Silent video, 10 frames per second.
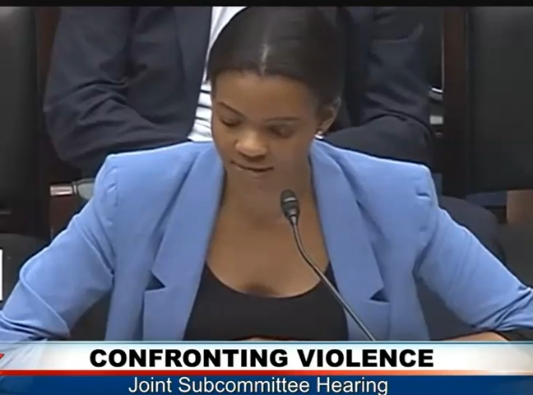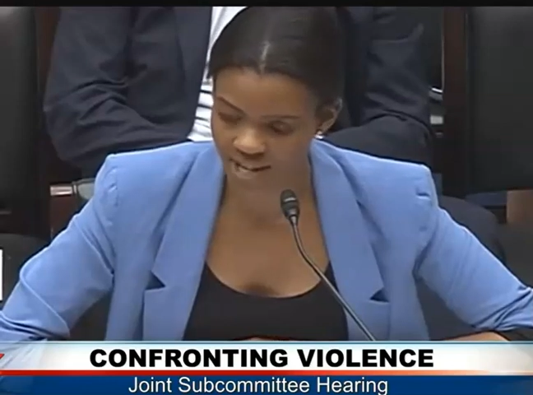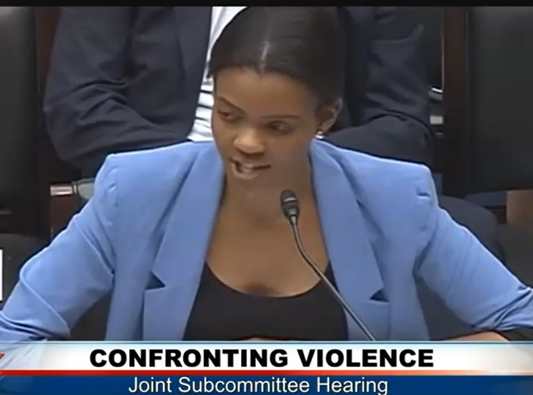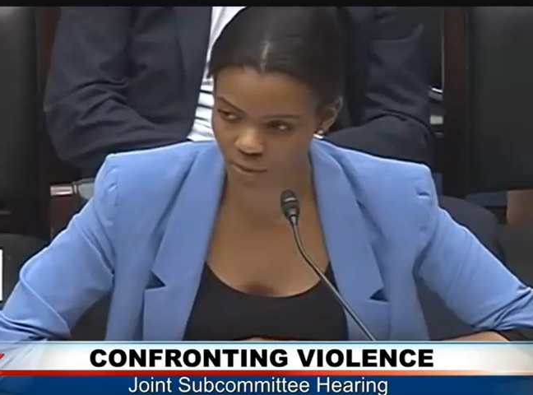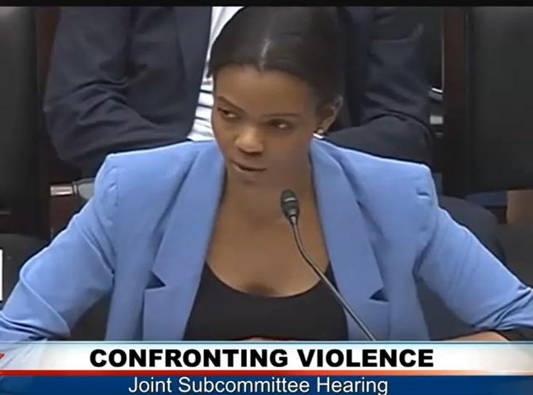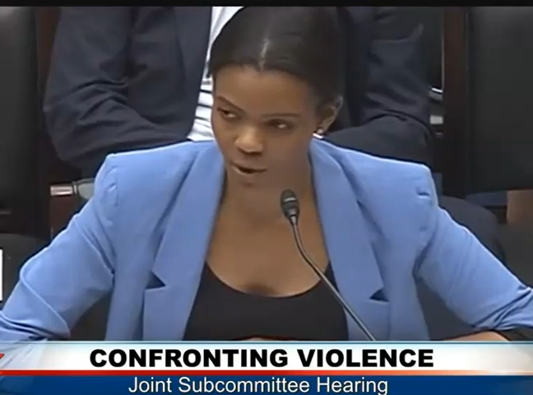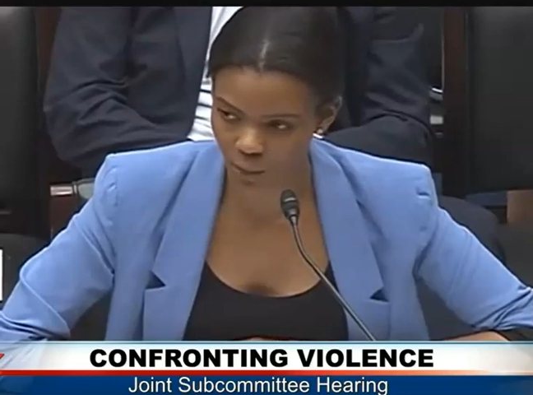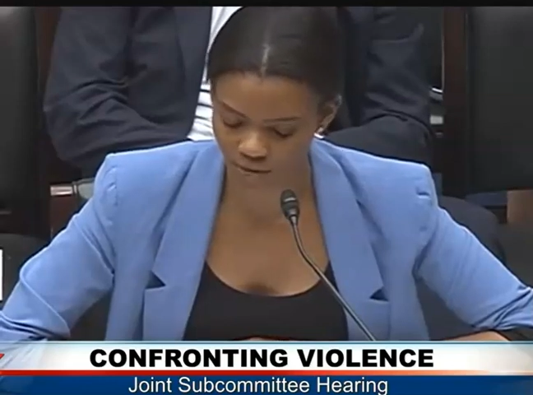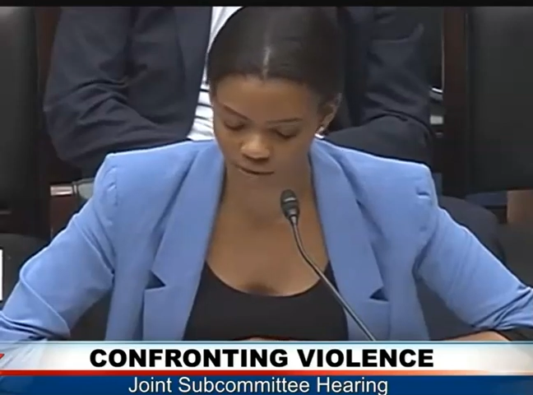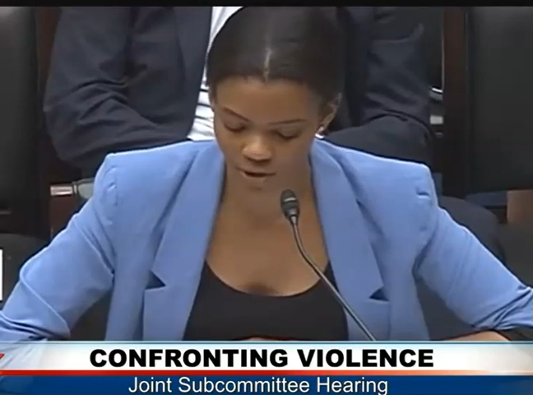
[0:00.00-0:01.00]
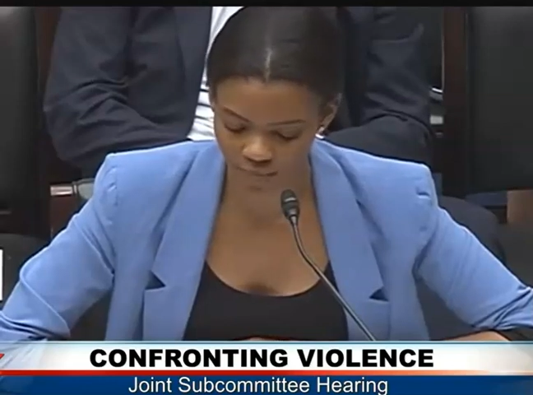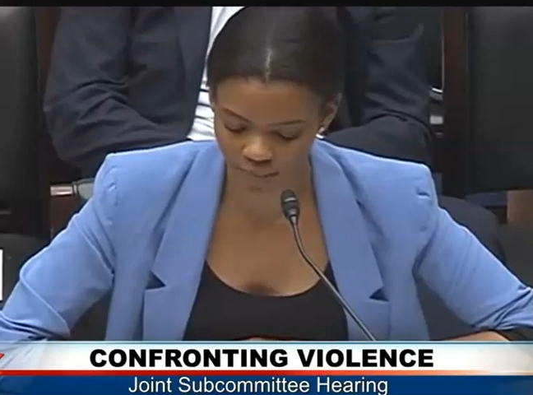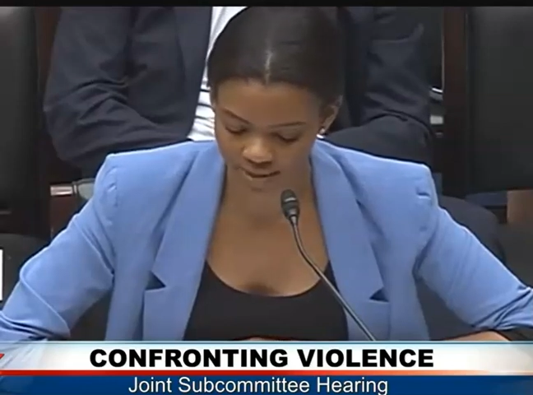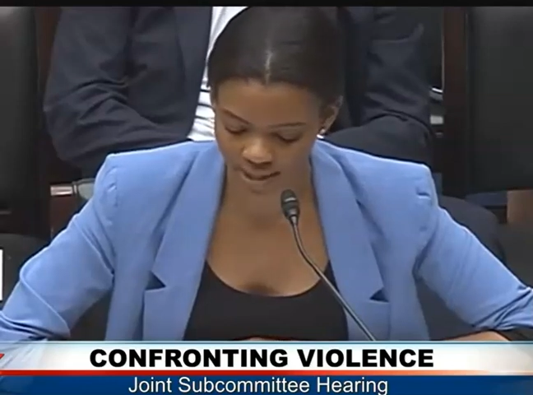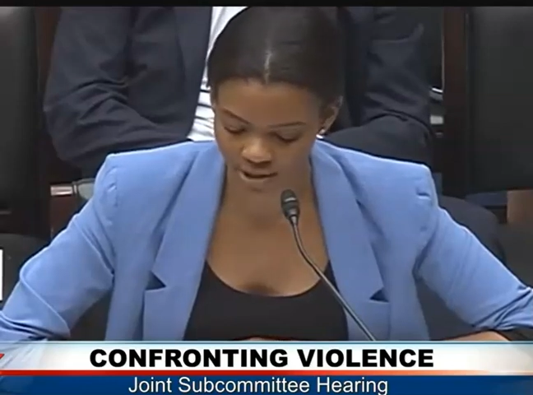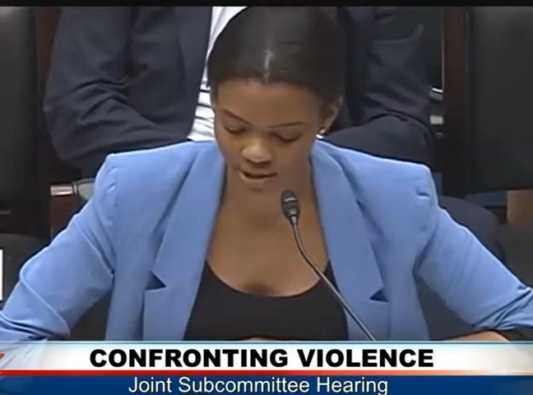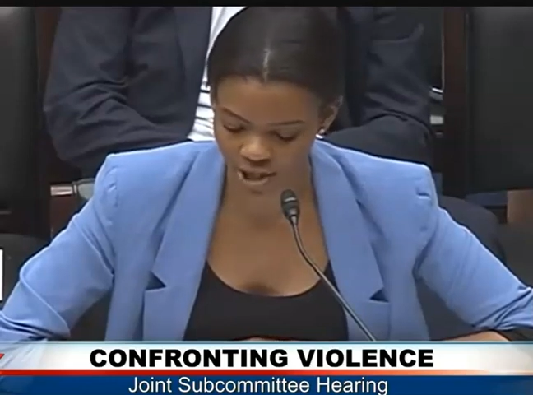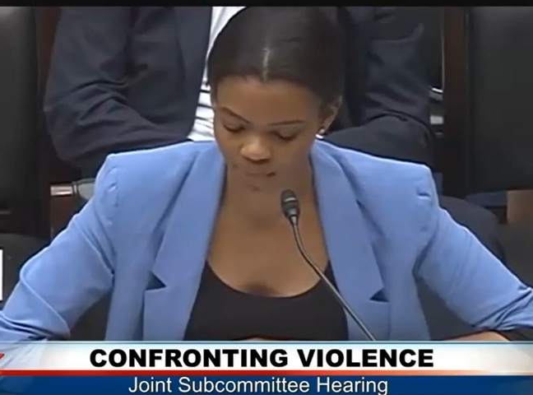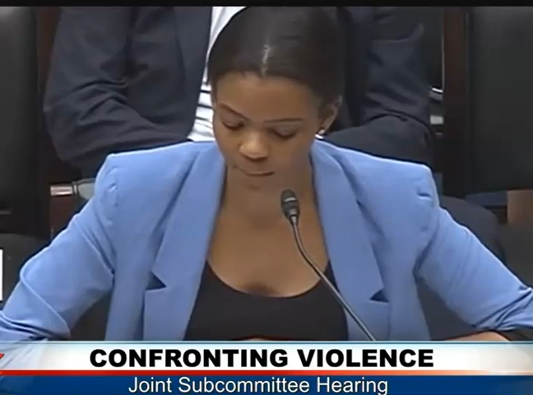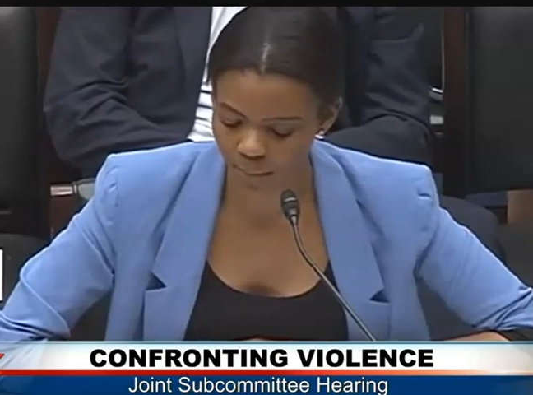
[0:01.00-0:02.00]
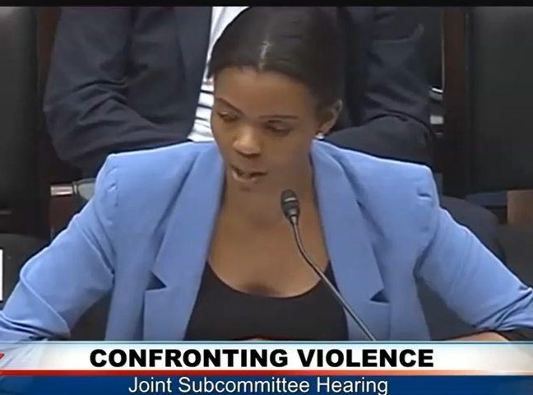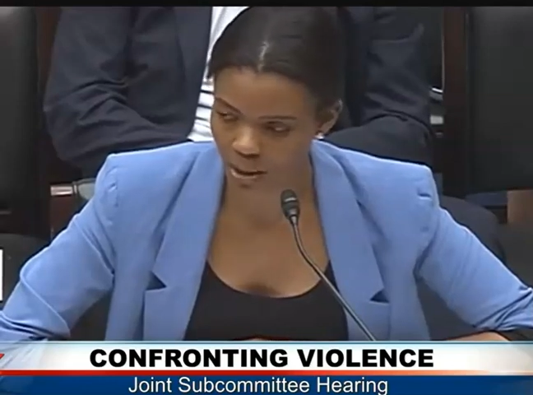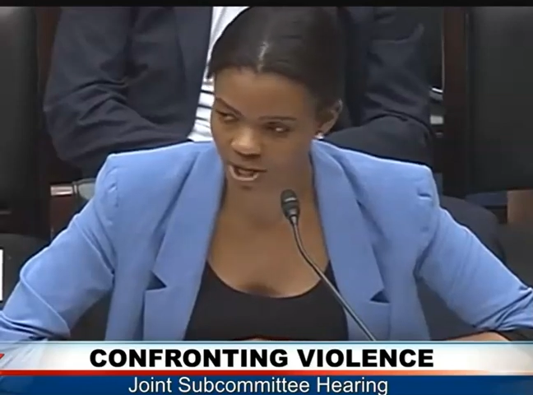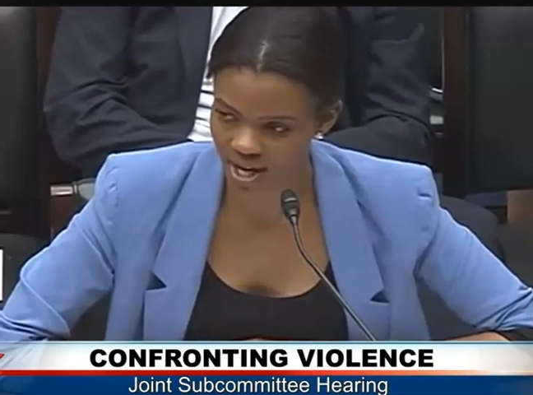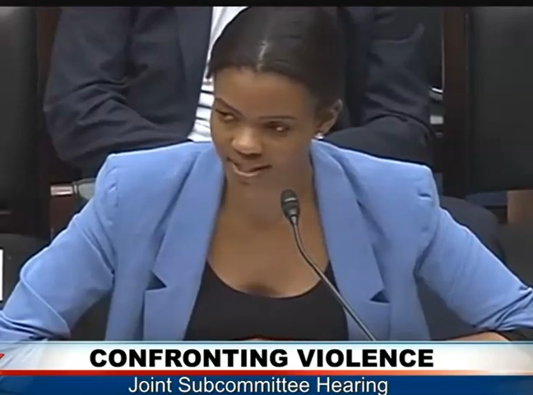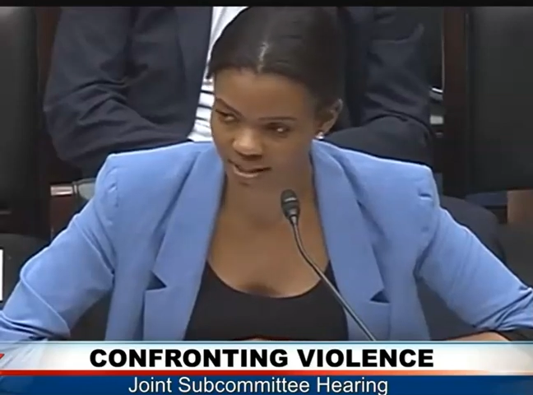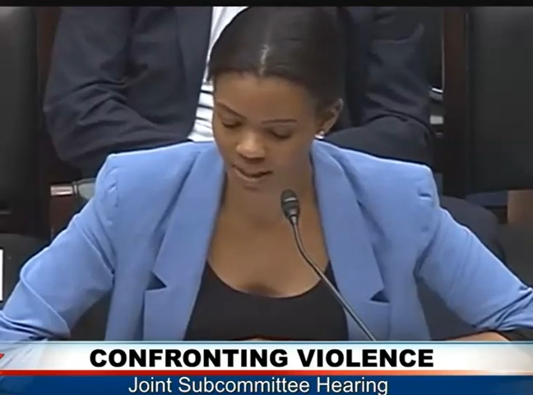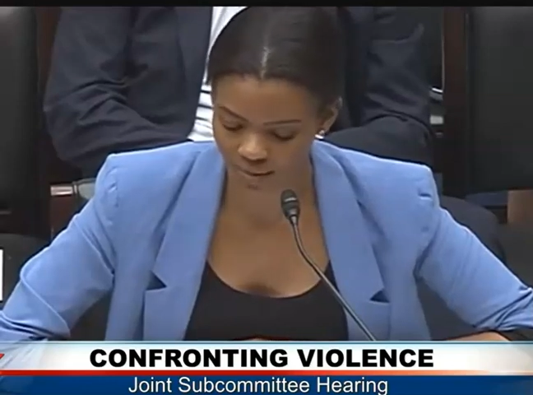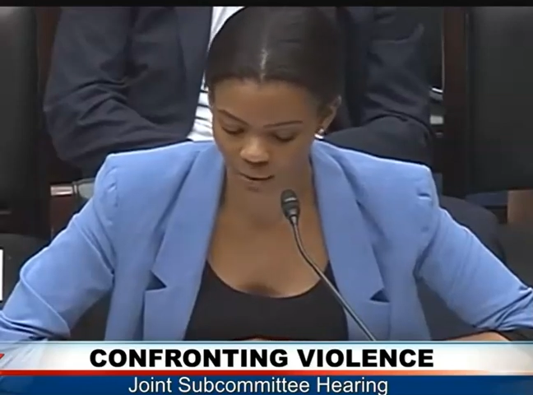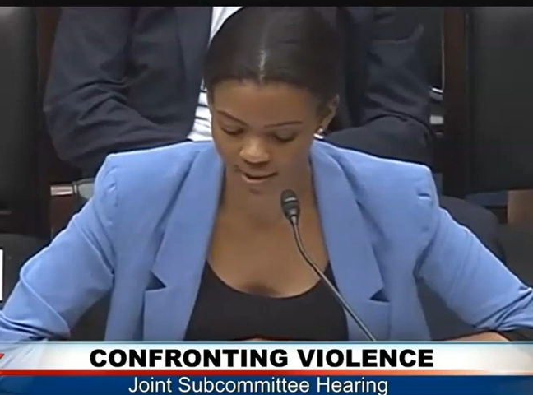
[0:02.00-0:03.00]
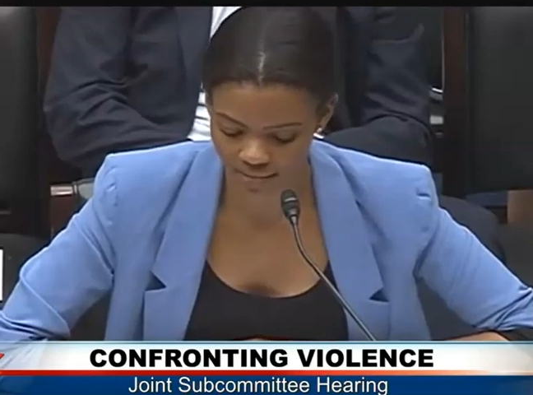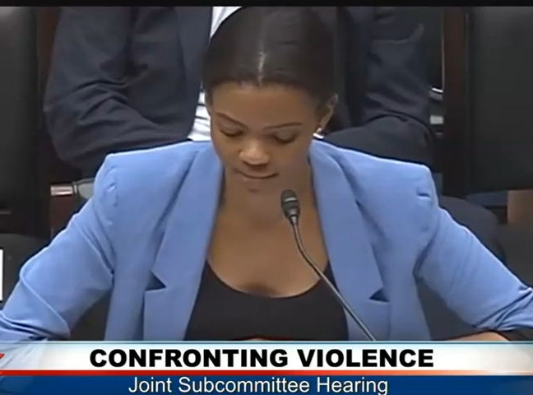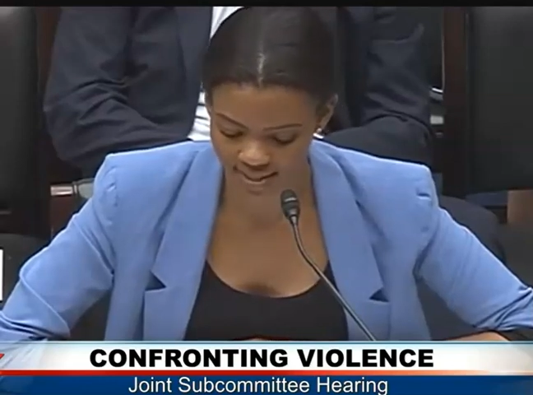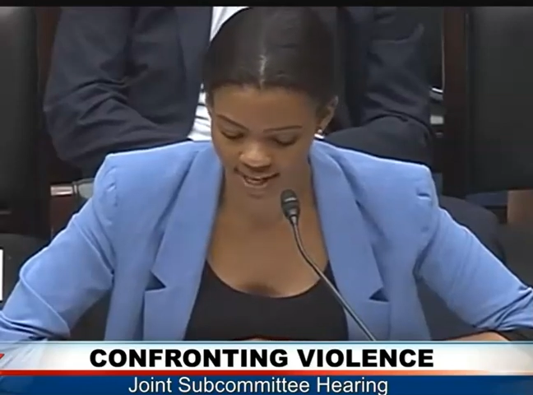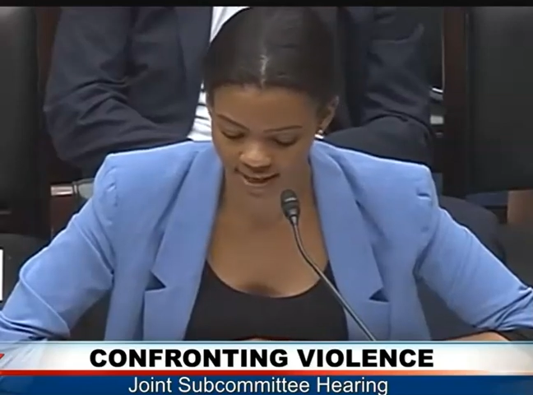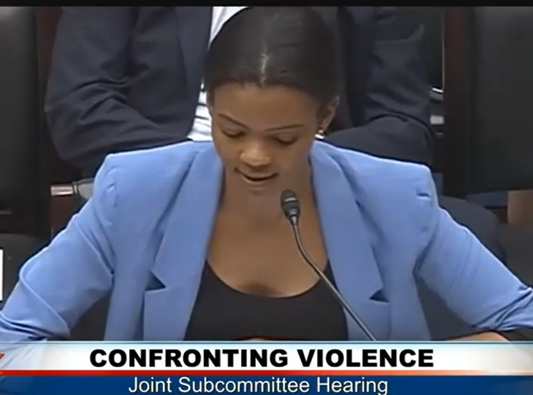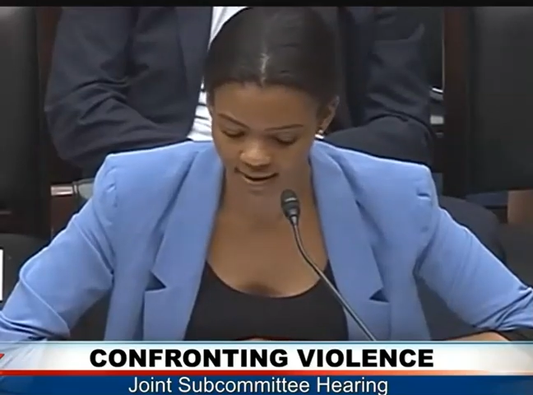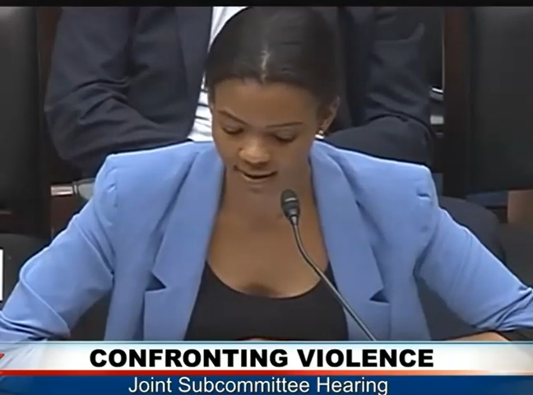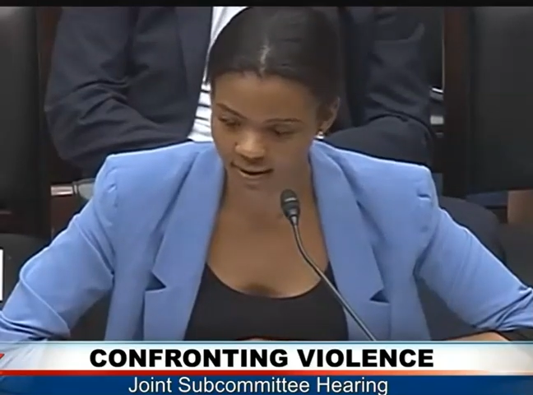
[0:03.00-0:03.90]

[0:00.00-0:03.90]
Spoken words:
Facebook reversed my censorship, apologized, and claimed it was a mistake.